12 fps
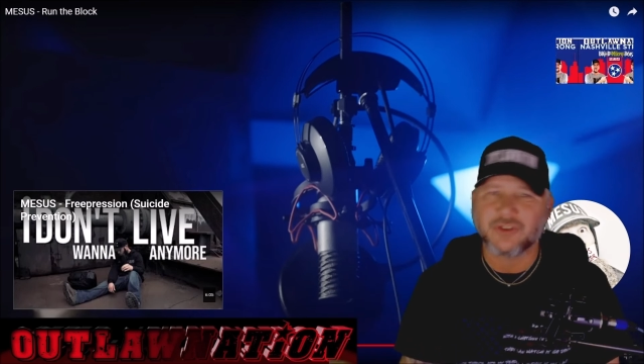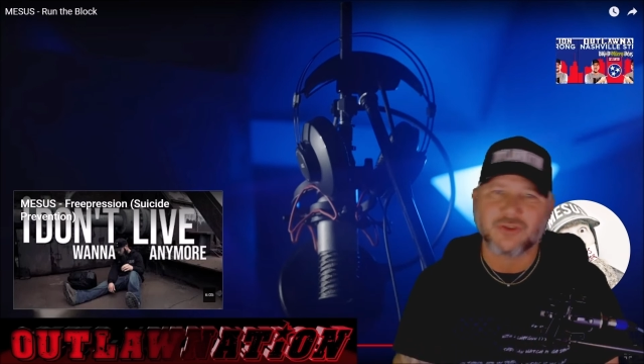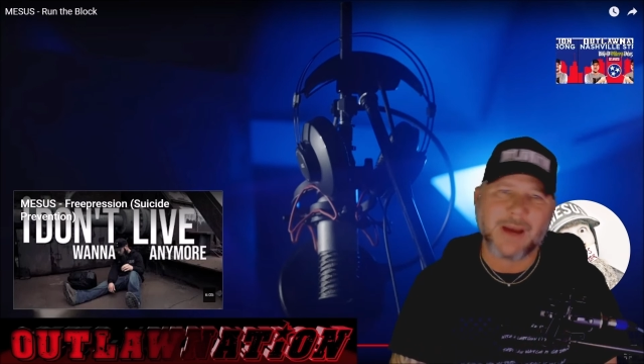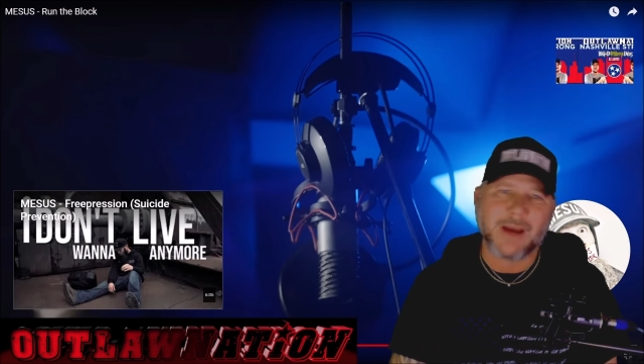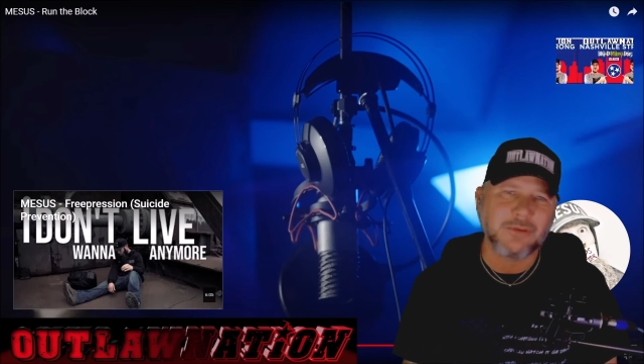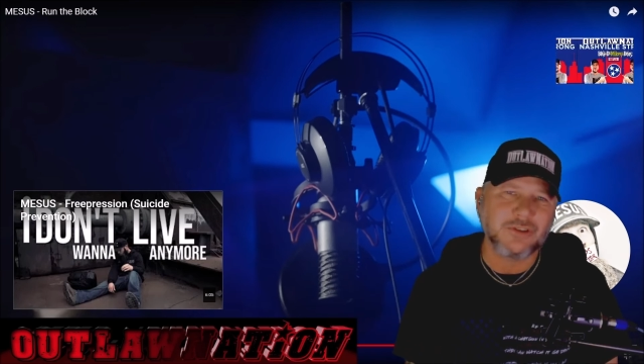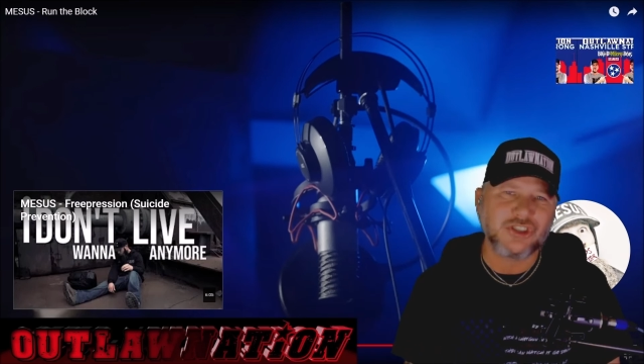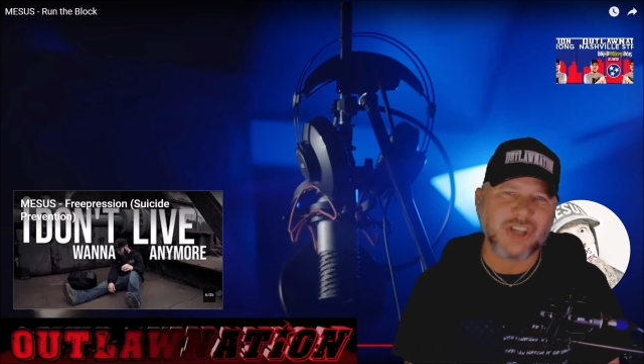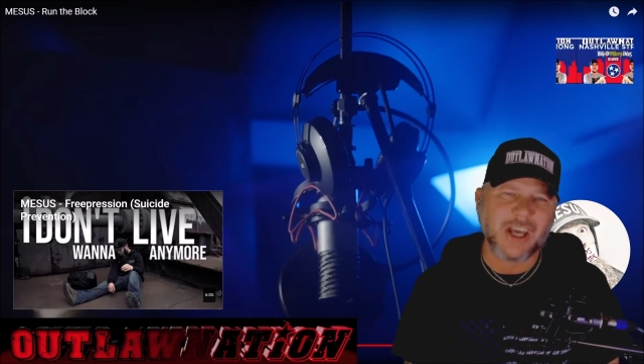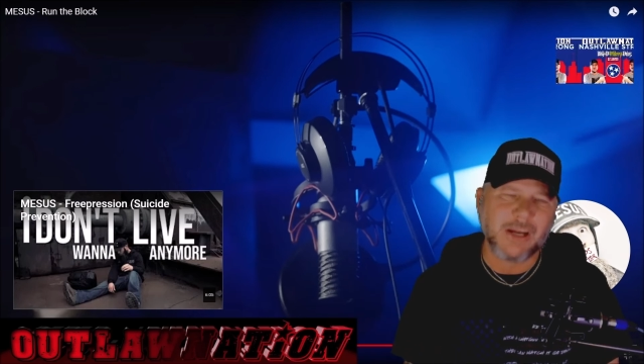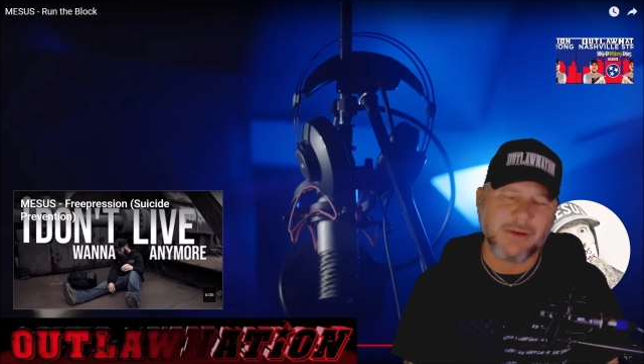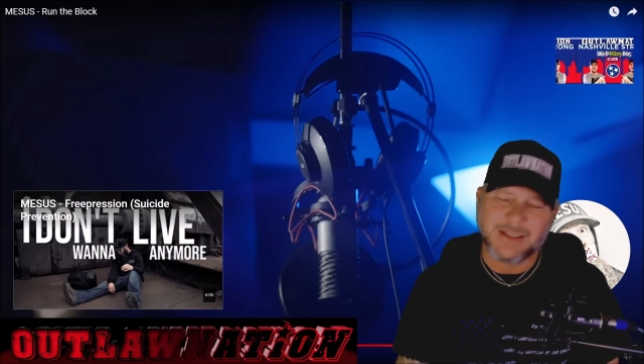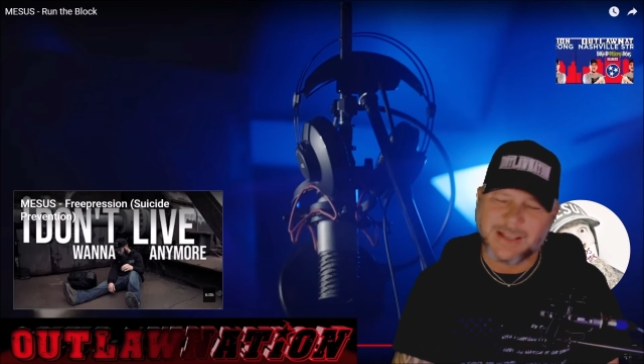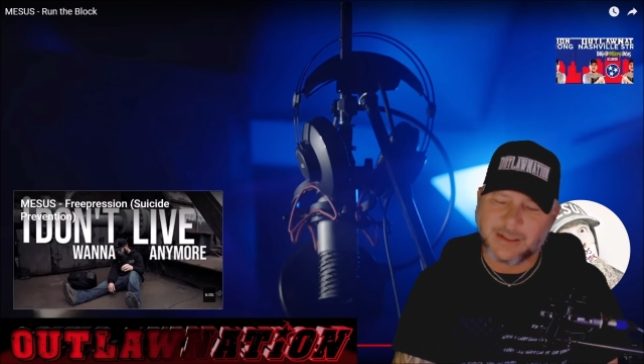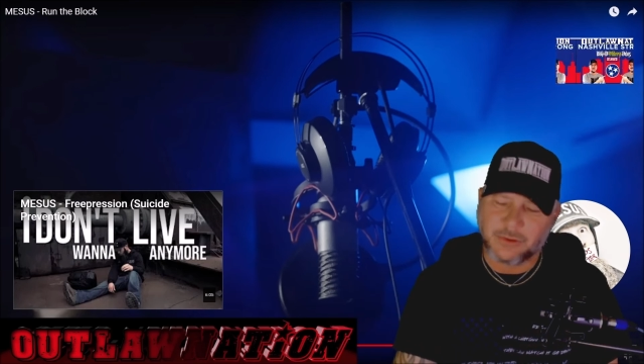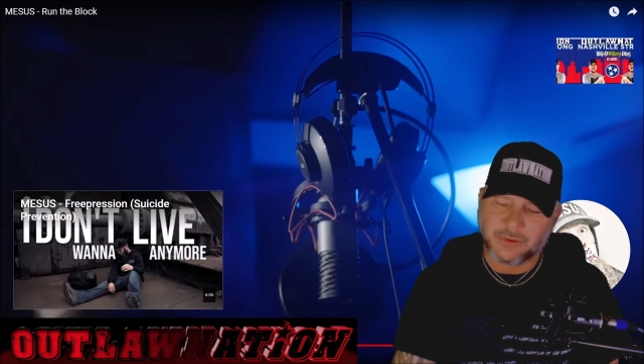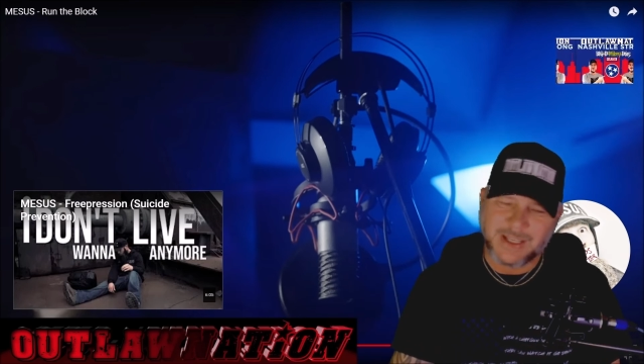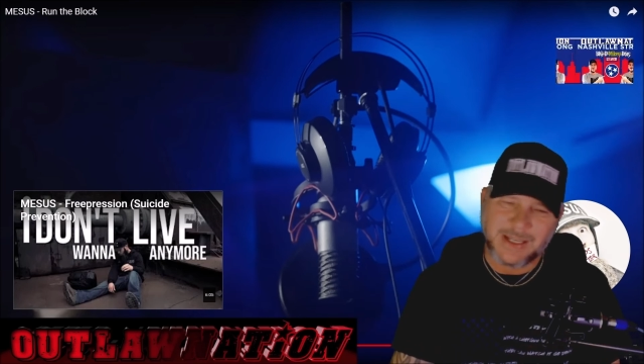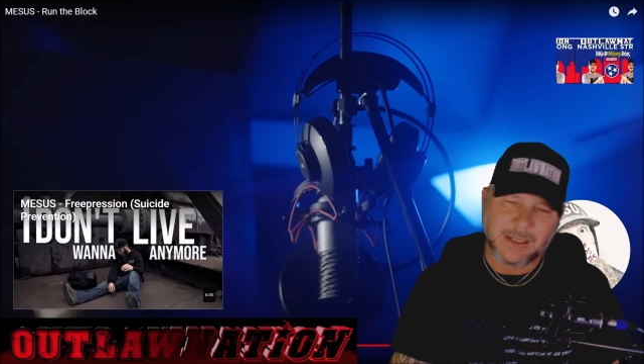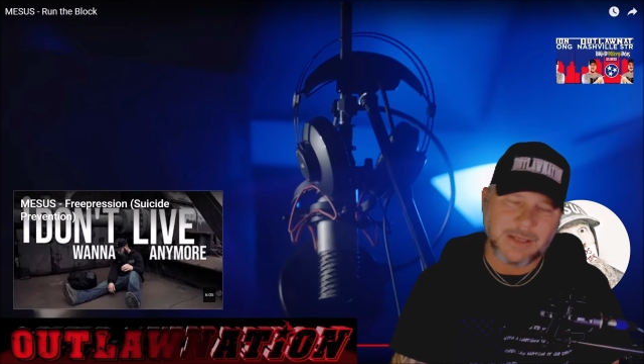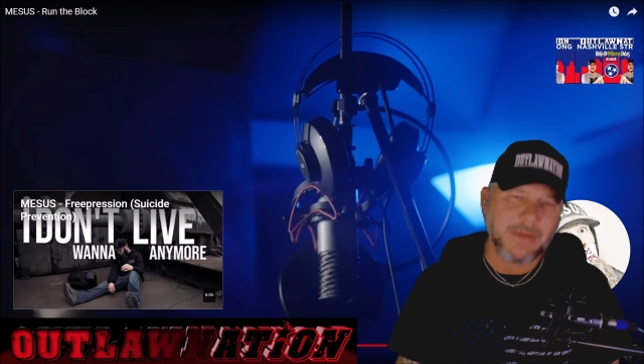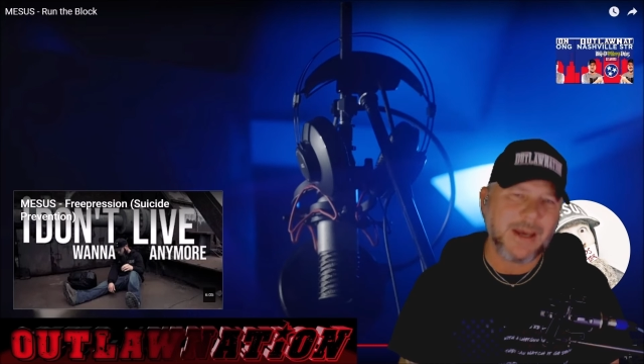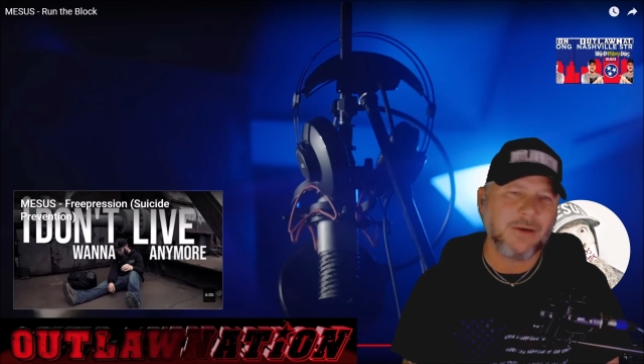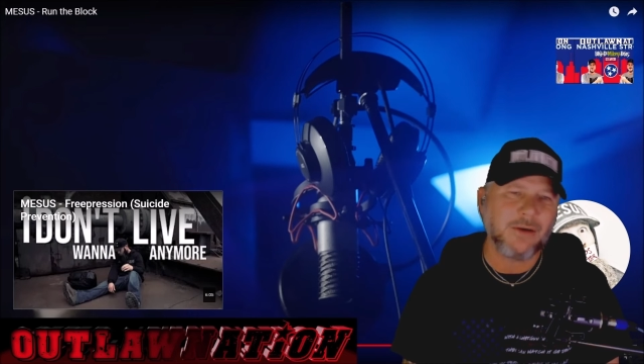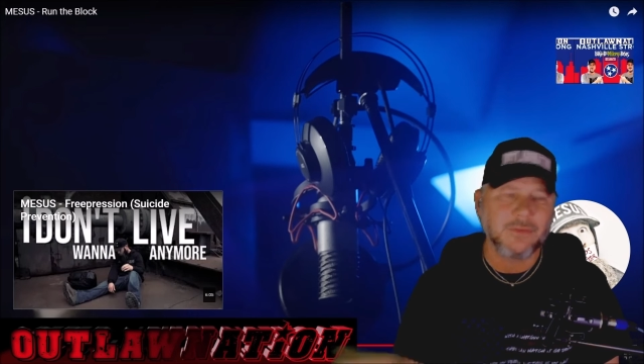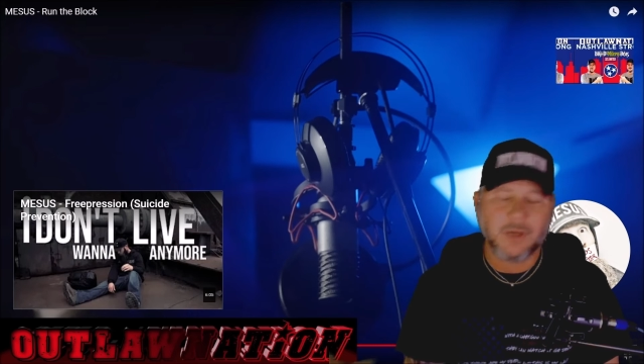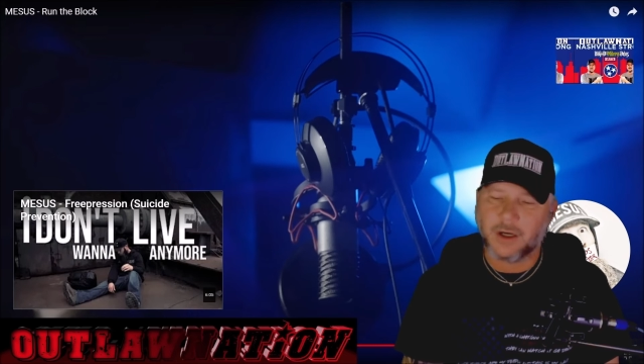Subscribe to the channel. Hit that little dingly bell.